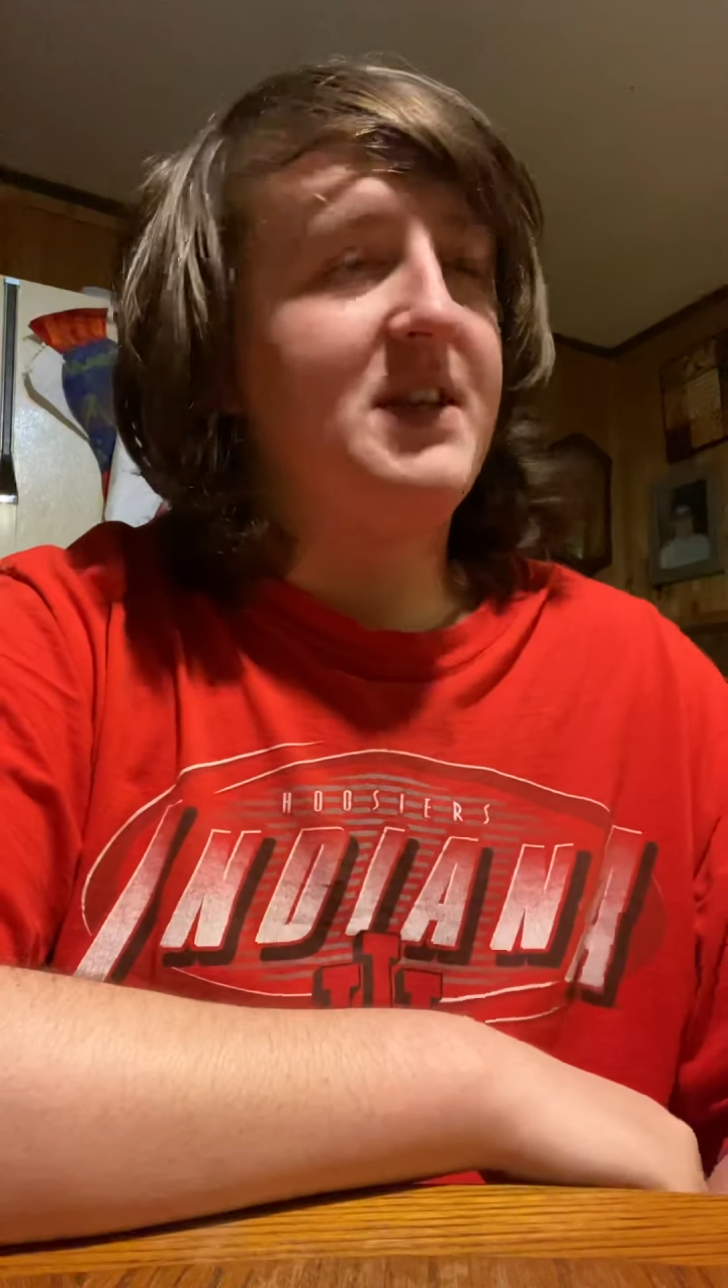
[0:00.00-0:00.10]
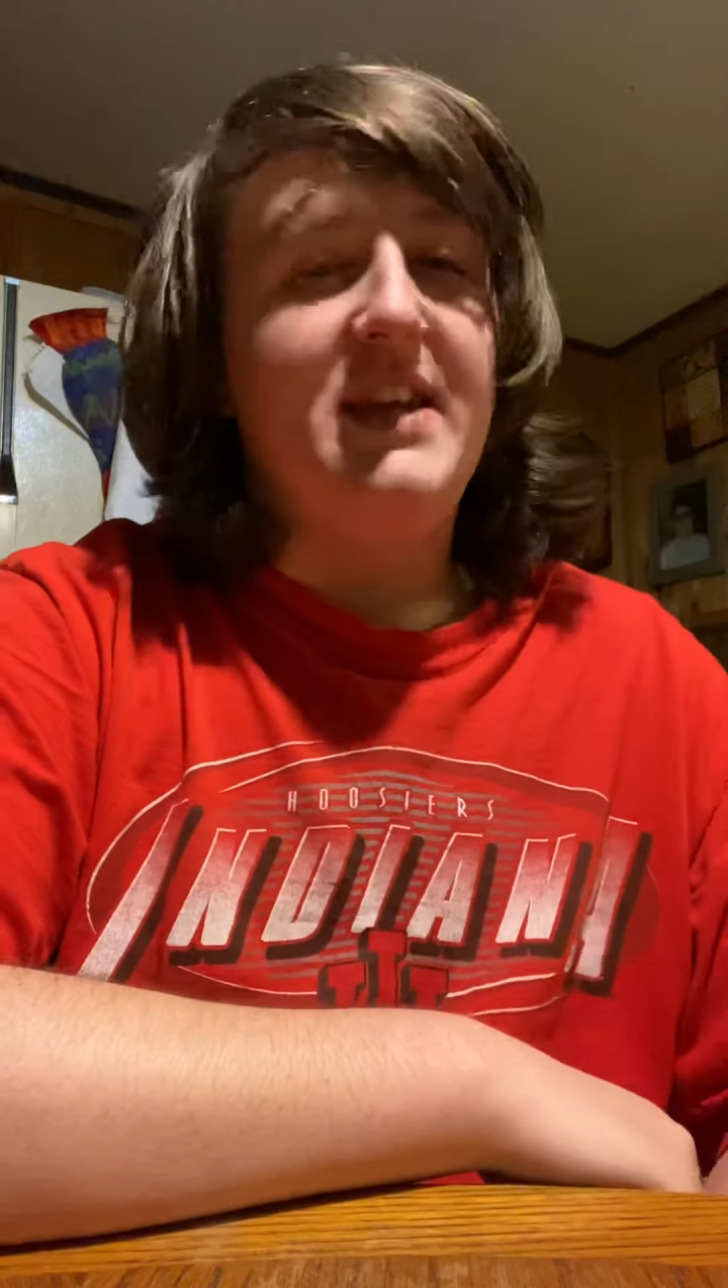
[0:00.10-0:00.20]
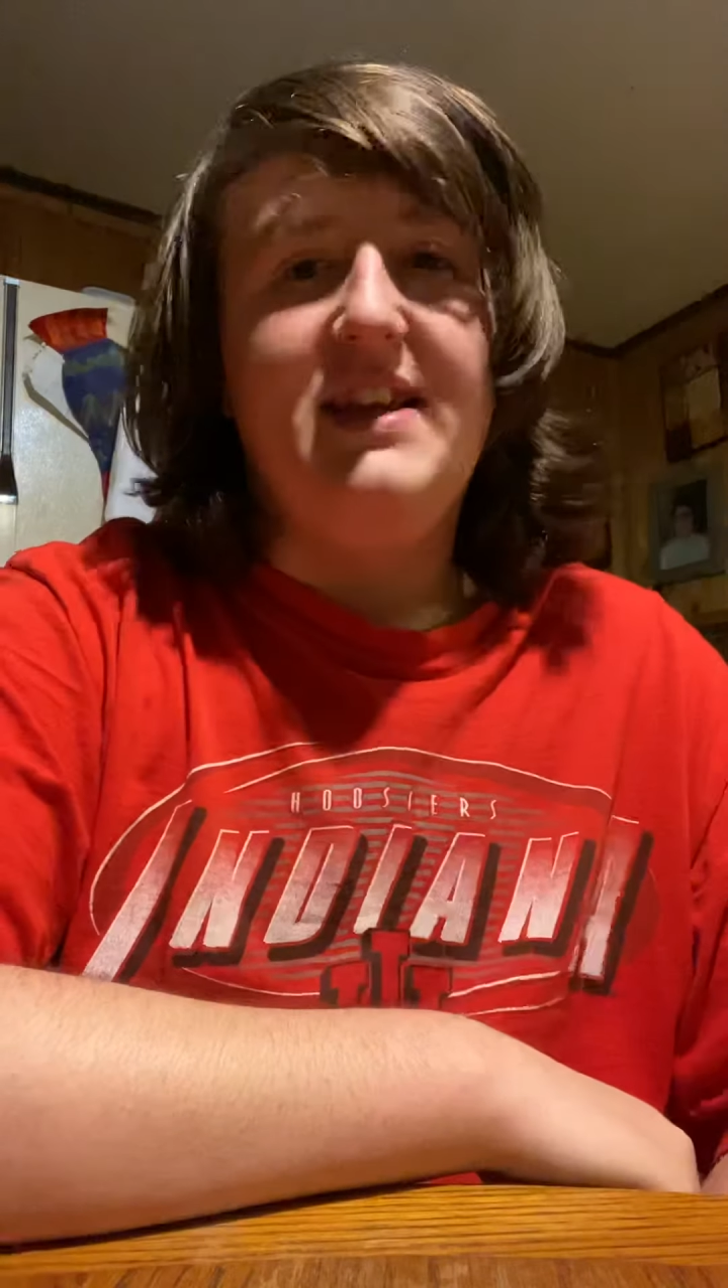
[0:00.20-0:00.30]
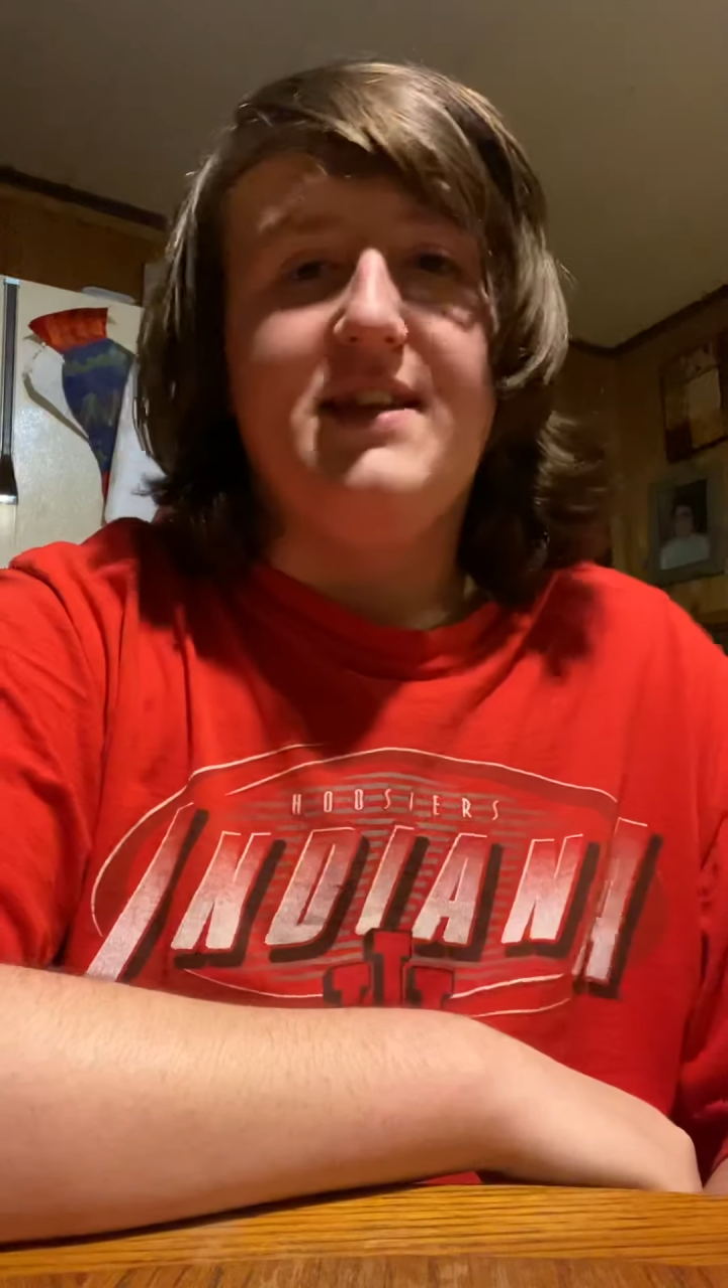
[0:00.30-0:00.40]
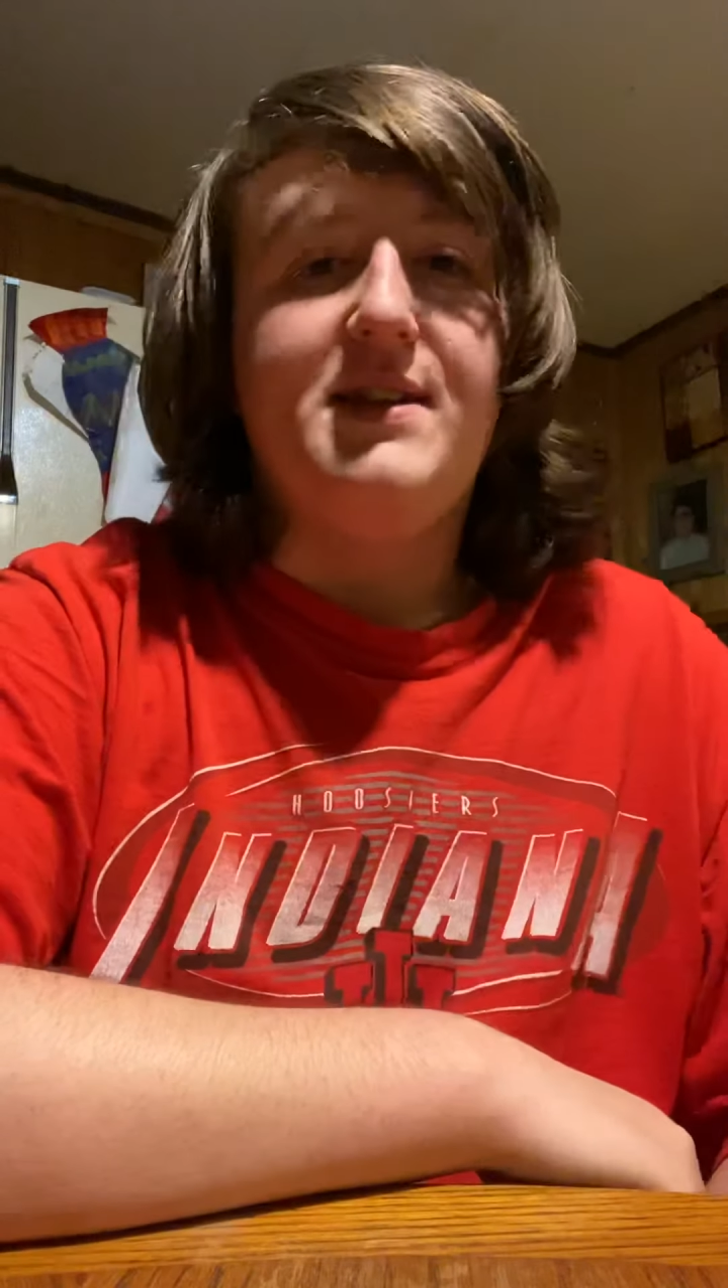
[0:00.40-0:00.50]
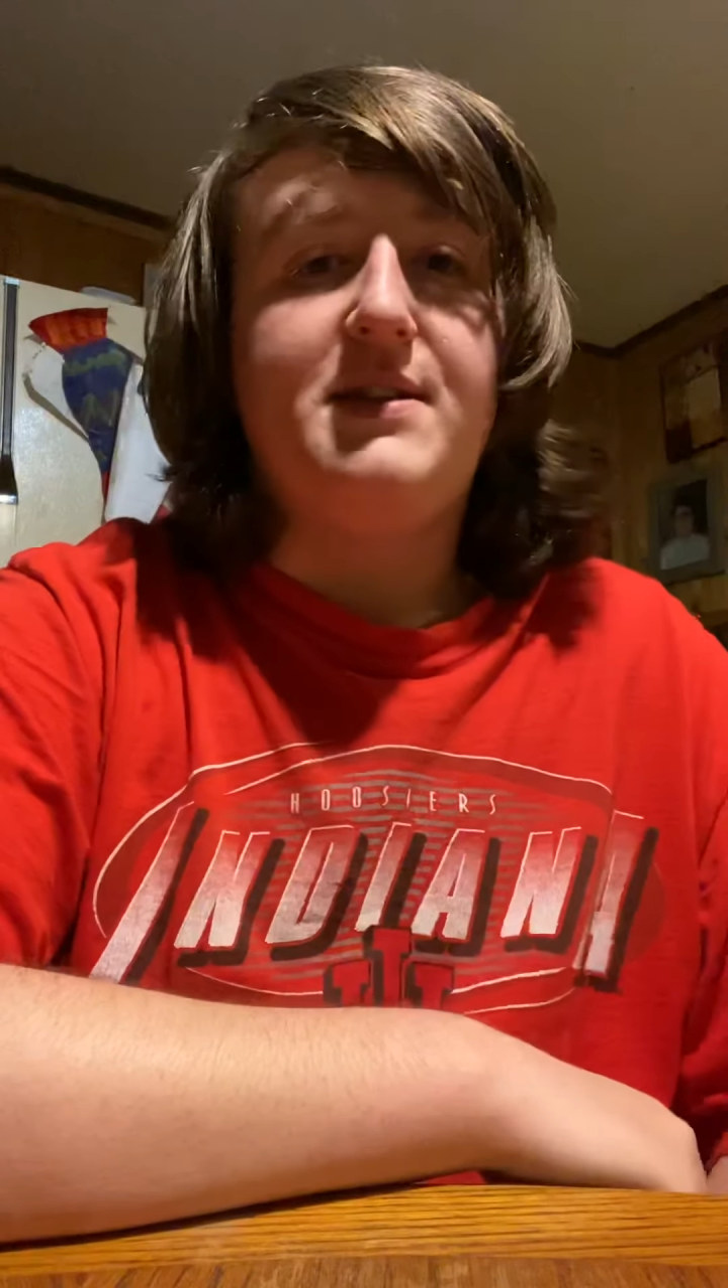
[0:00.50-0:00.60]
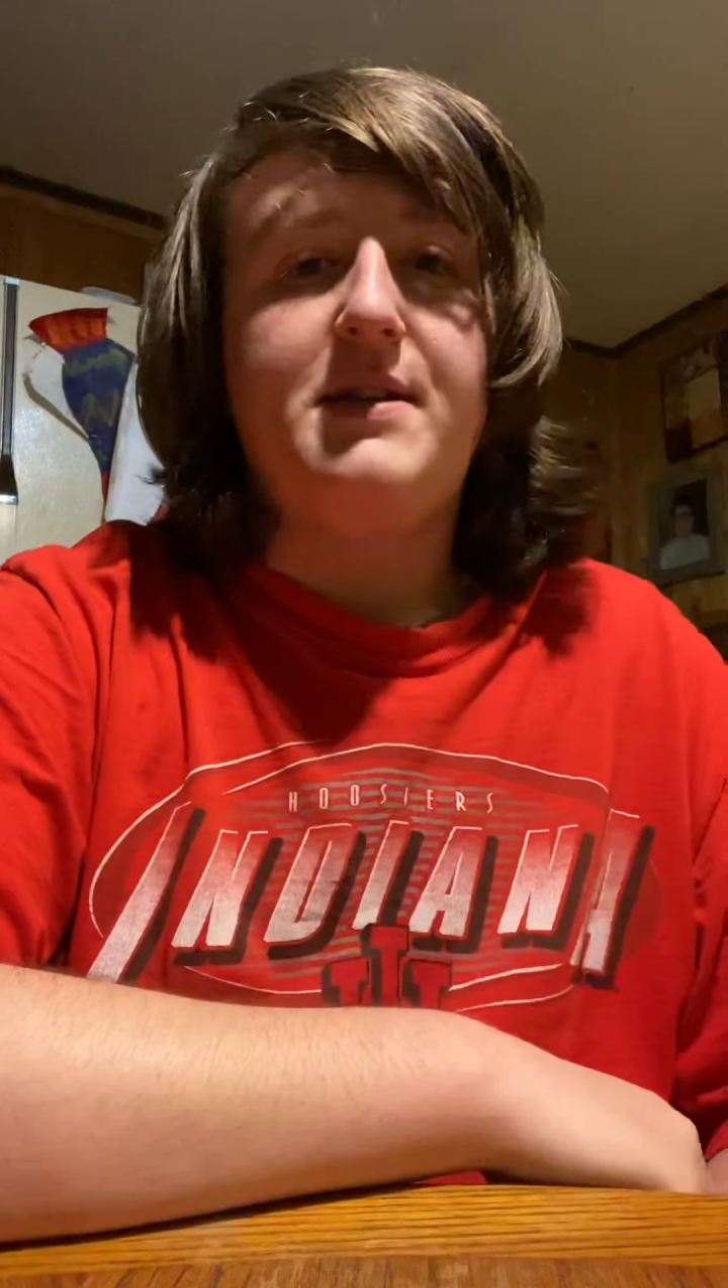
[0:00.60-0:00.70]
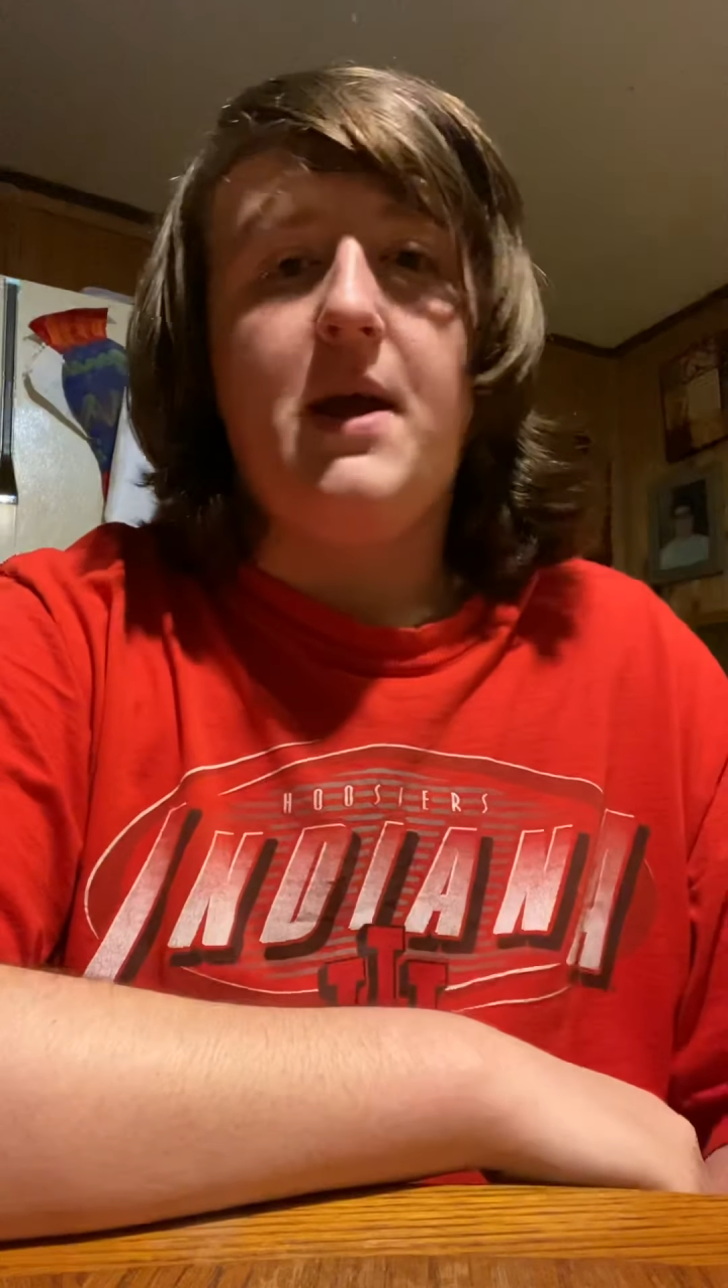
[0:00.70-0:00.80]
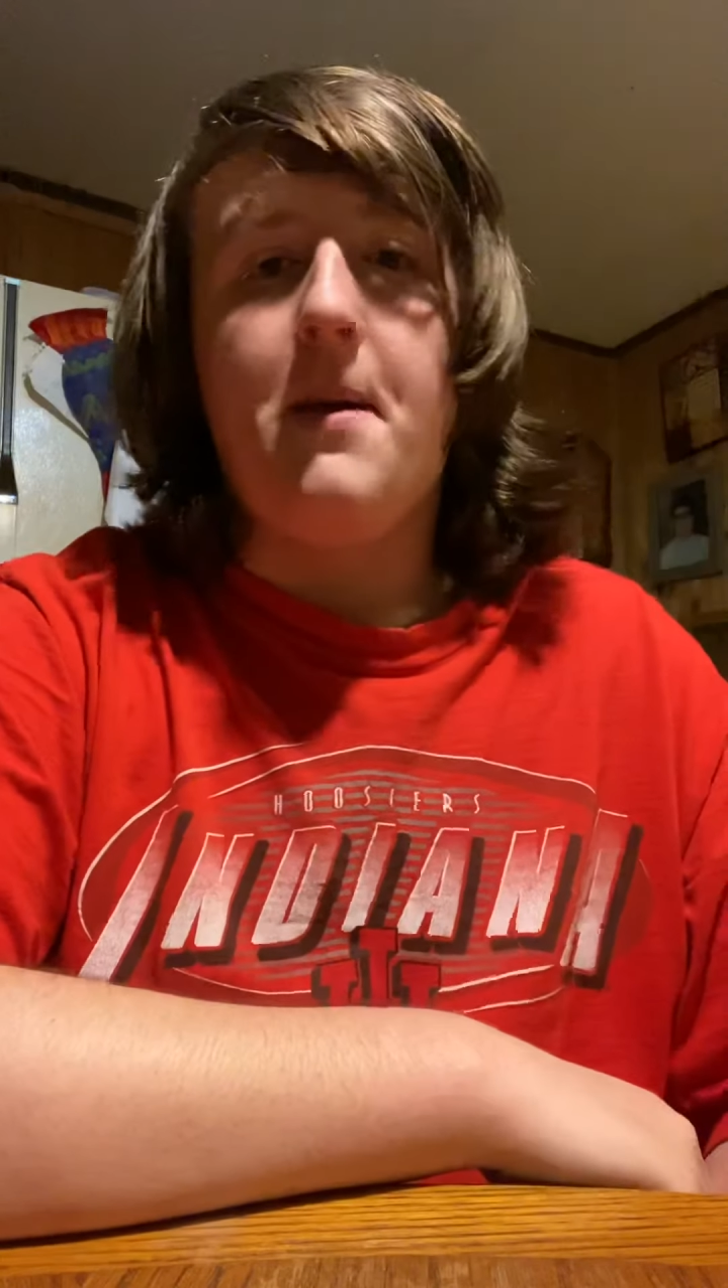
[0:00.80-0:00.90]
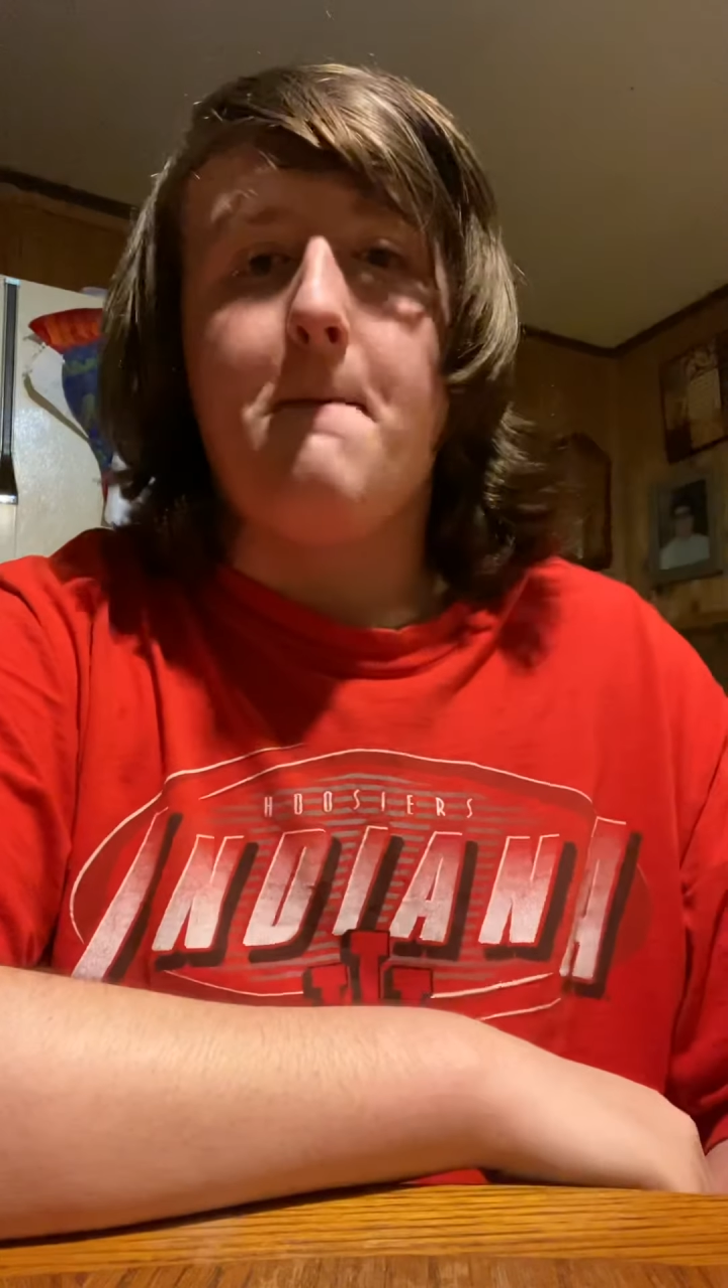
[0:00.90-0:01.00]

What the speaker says: is